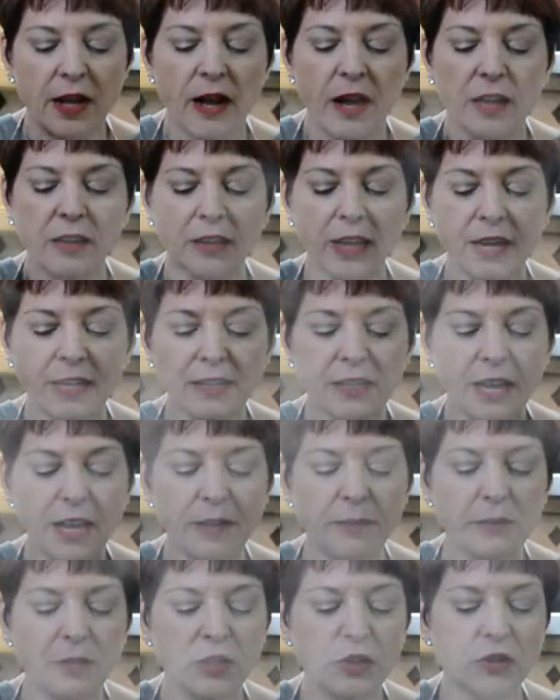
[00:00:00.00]
A lot of
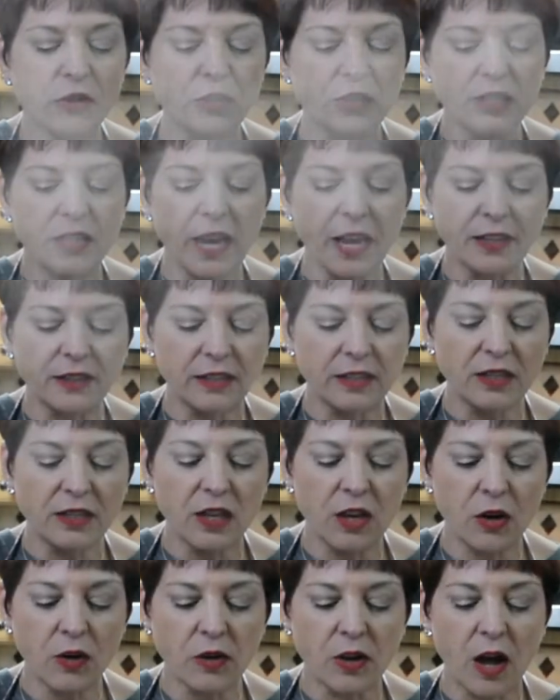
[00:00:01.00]
times in your sets,
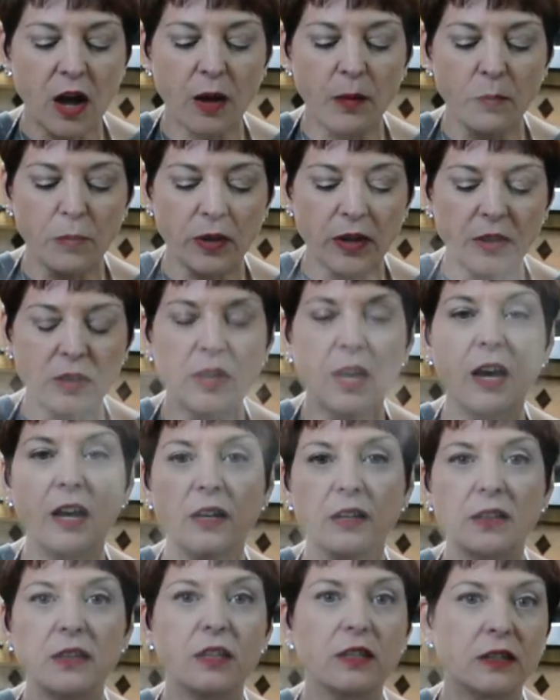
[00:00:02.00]
they'll come with
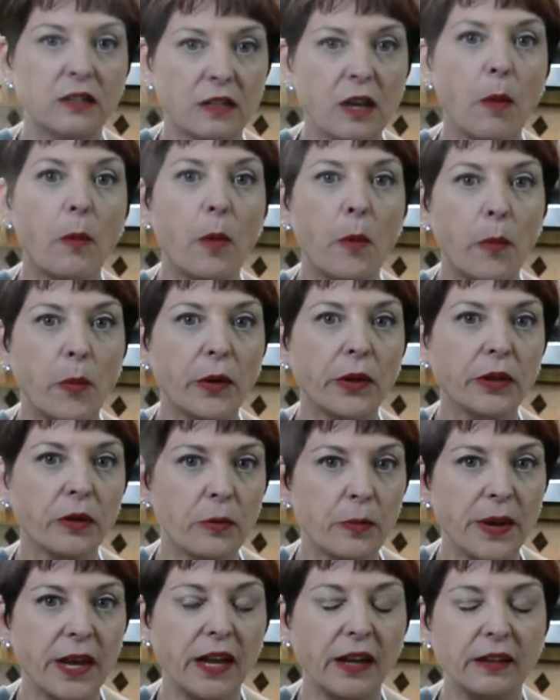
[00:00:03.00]
the double boiler
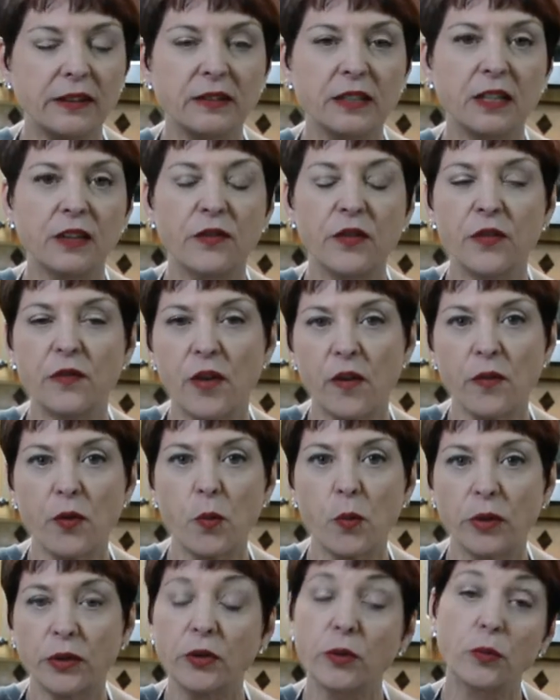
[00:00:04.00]
pans, and if you've ever
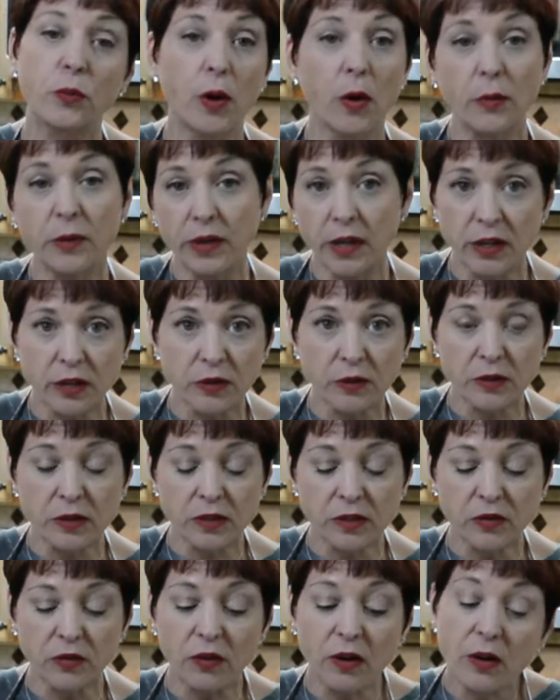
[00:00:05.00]
wondered what would I use
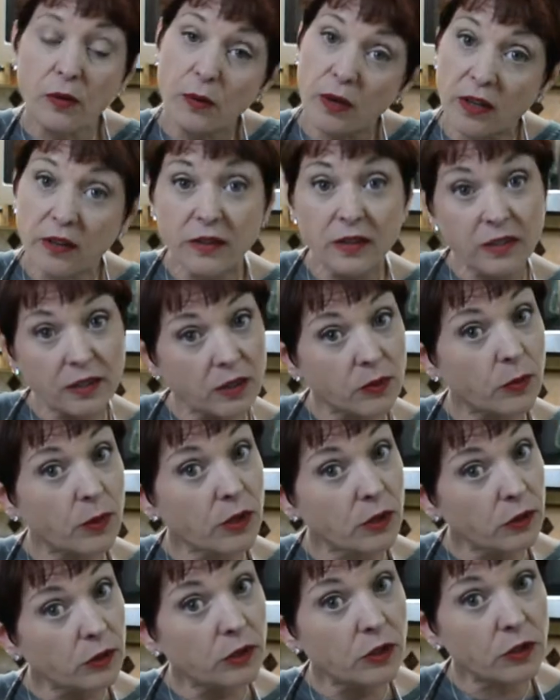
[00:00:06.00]
this for, well, this is
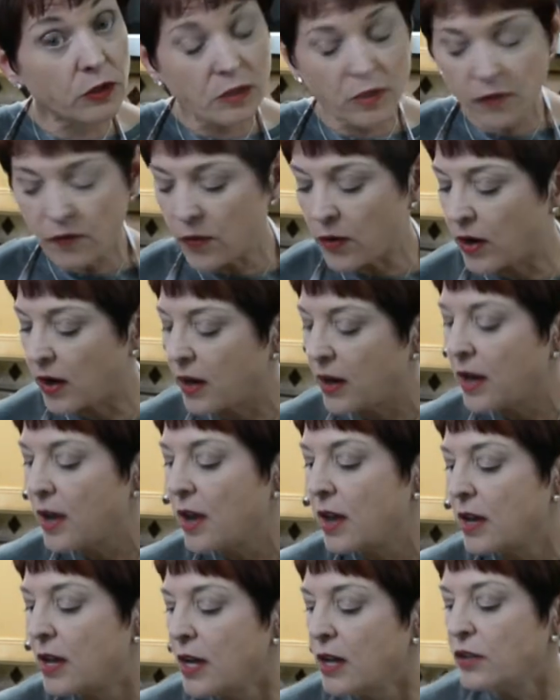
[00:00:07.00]
what you would use it for.
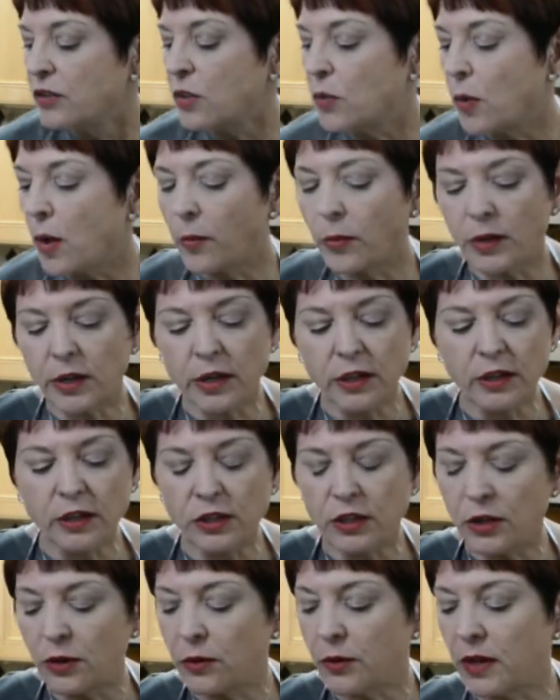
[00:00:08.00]
So what we're
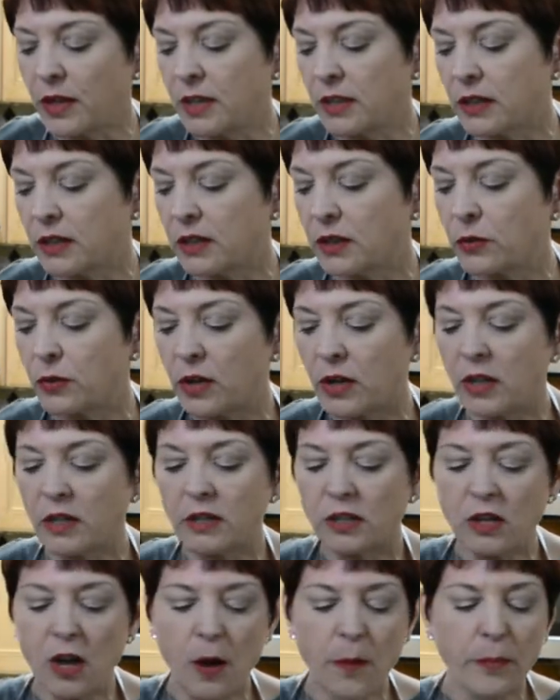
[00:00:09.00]
gonna do is we're
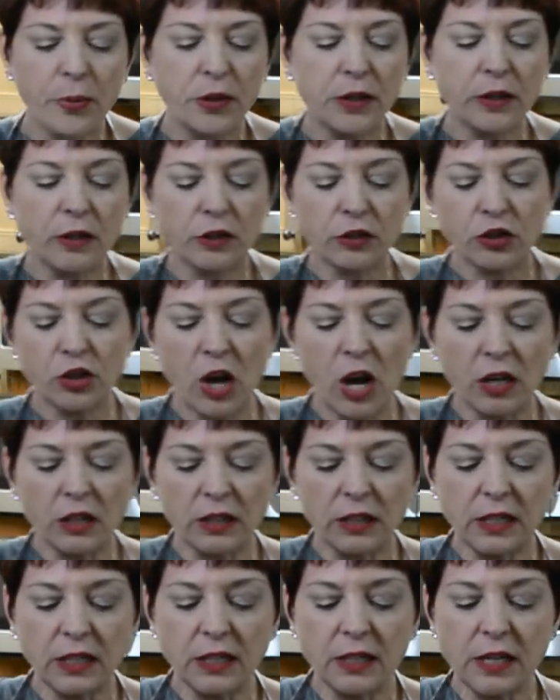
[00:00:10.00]
gonna start putting our
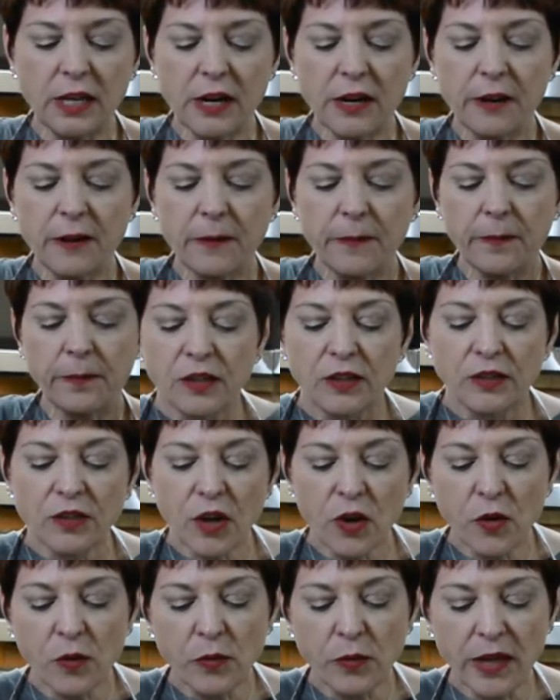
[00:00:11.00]
chocolate in here.
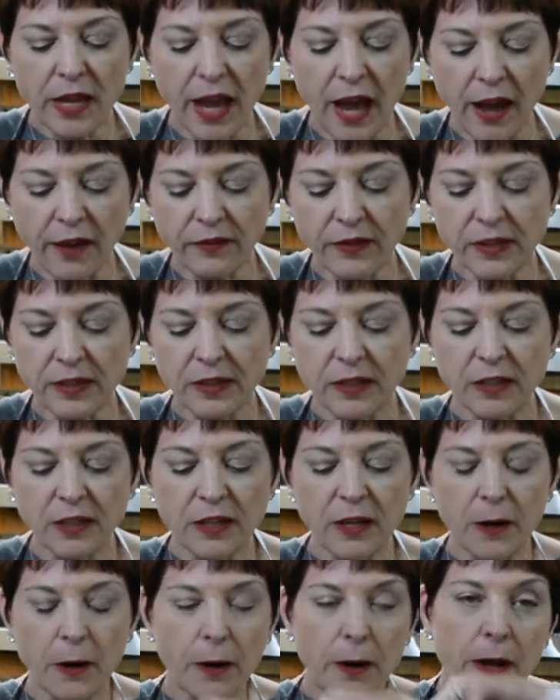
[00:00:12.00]
So we have this in
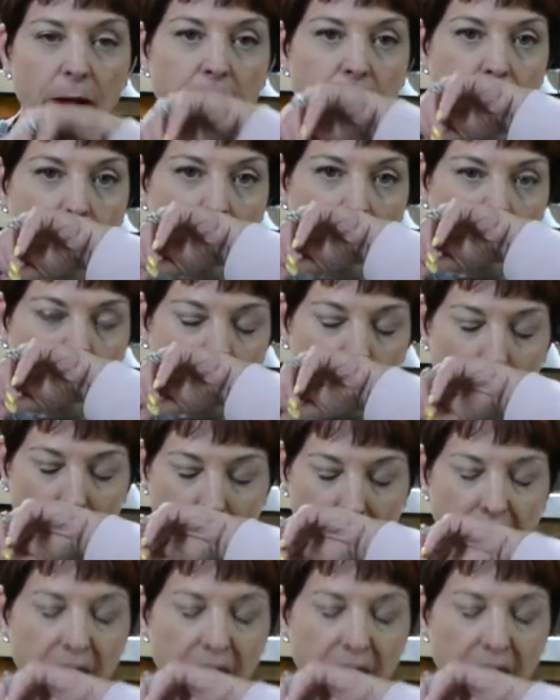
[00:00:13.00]
here. Now,